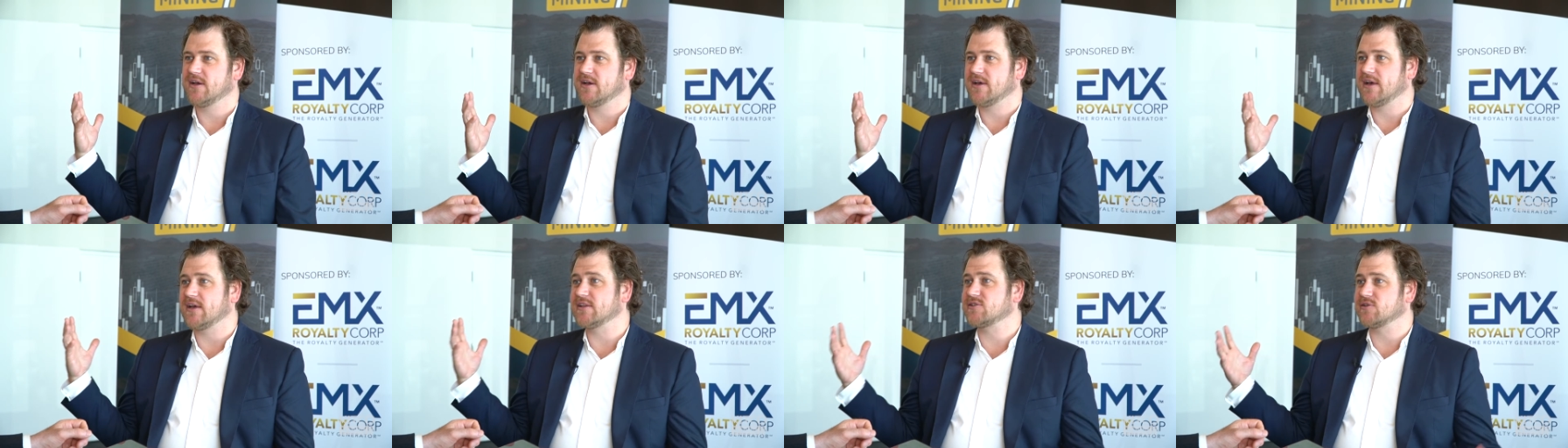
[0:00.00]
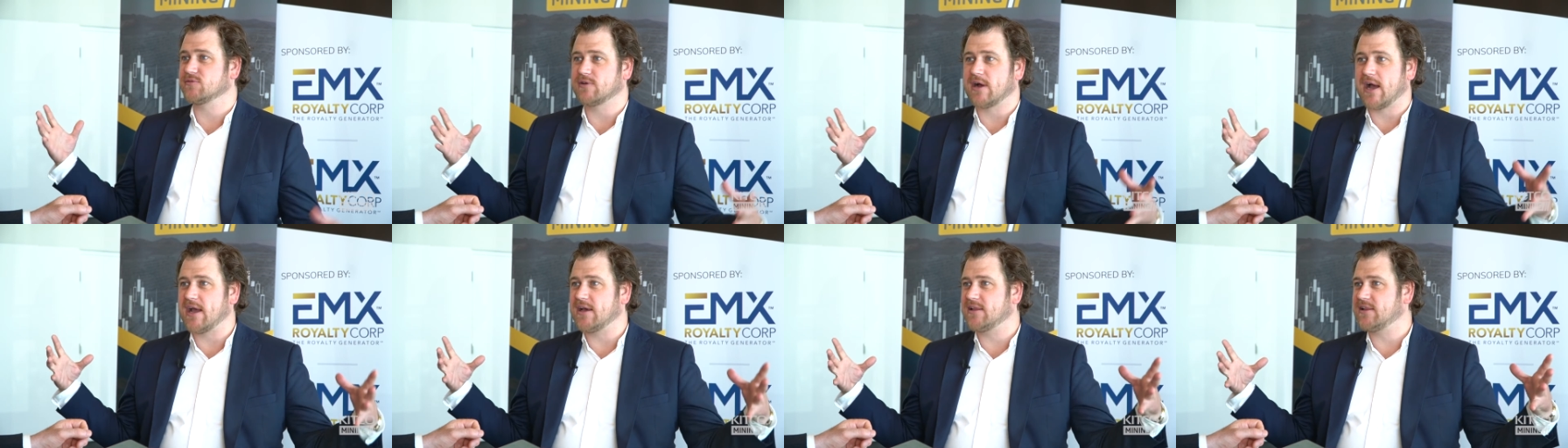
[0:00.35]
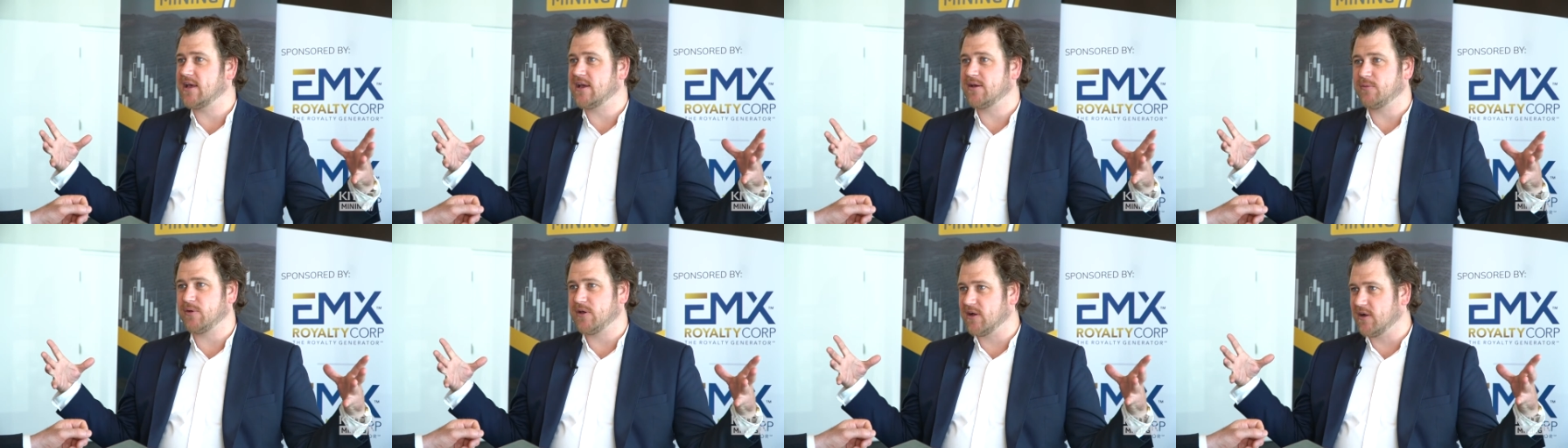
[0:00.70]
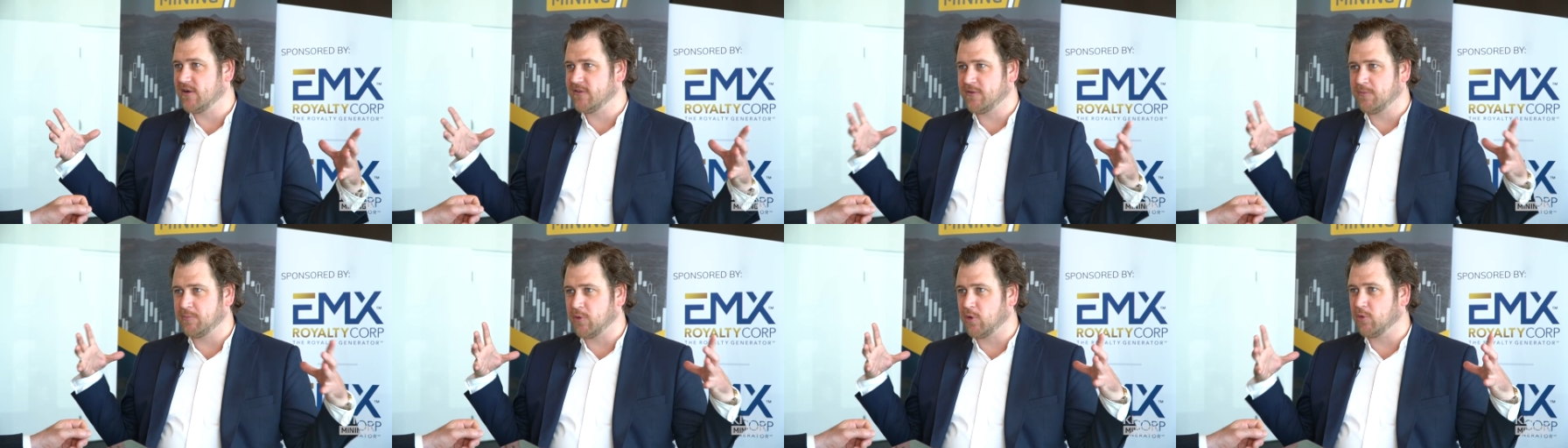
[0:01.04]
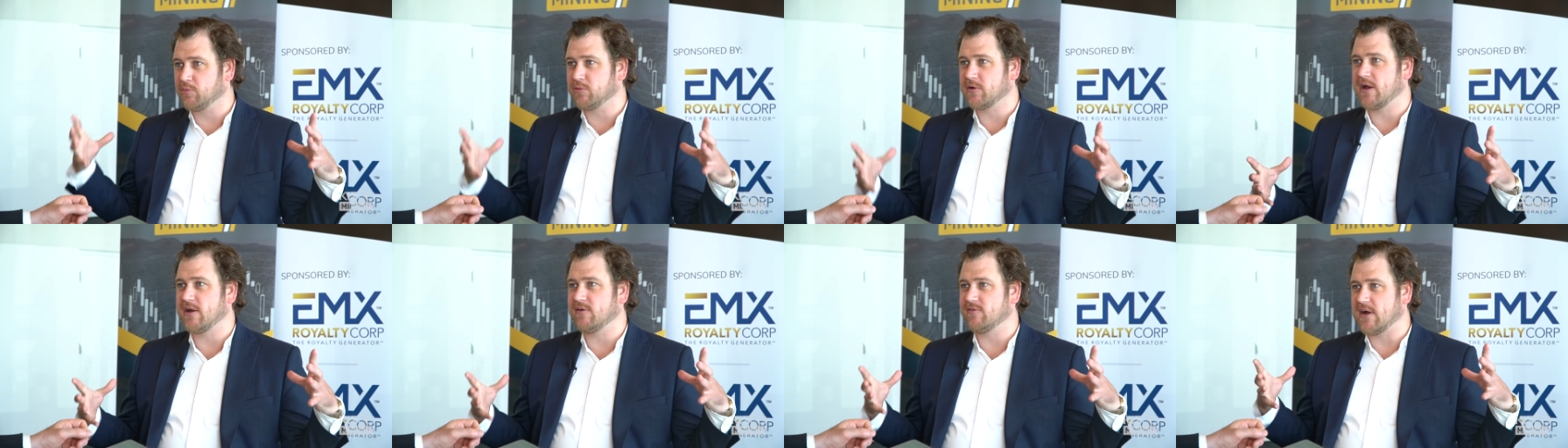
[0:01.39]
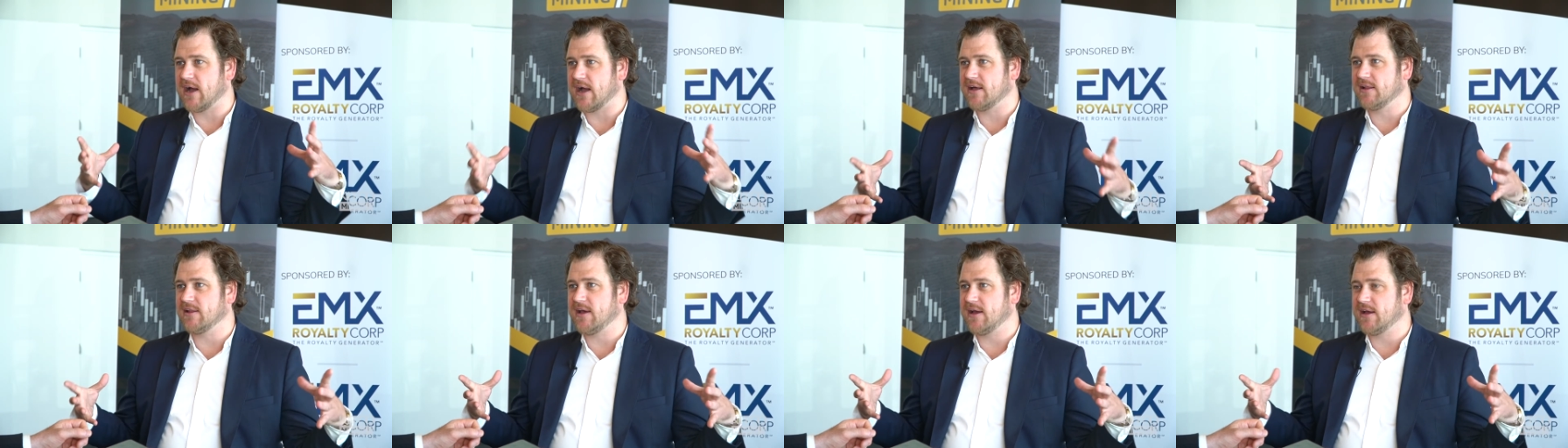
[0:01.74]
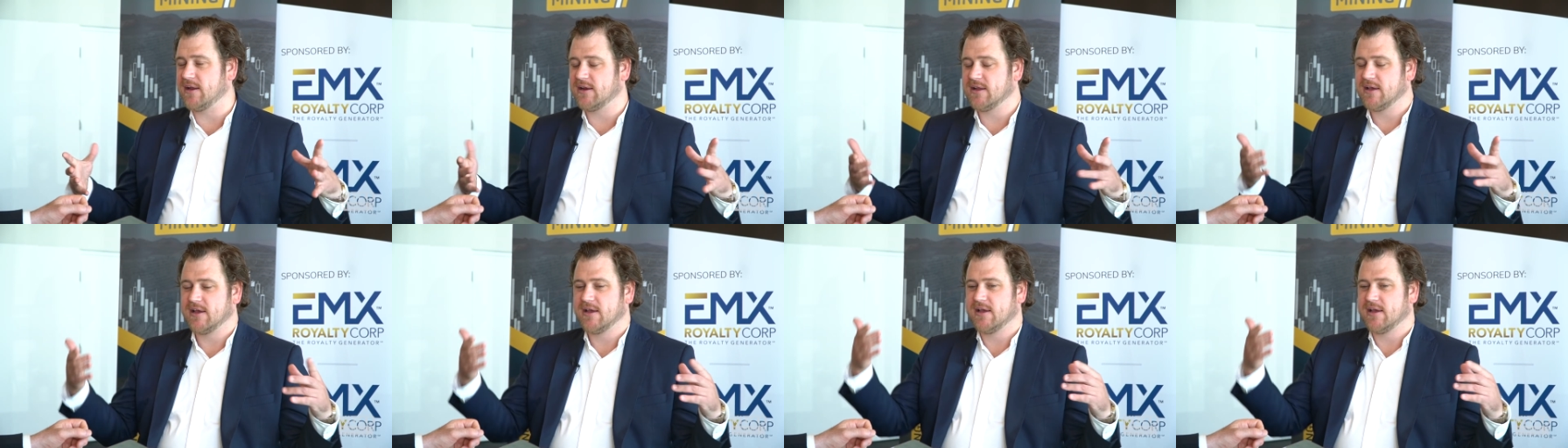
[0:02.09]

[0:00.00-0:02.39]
It's a rhyolite. We call it the Beaupré rhyolite.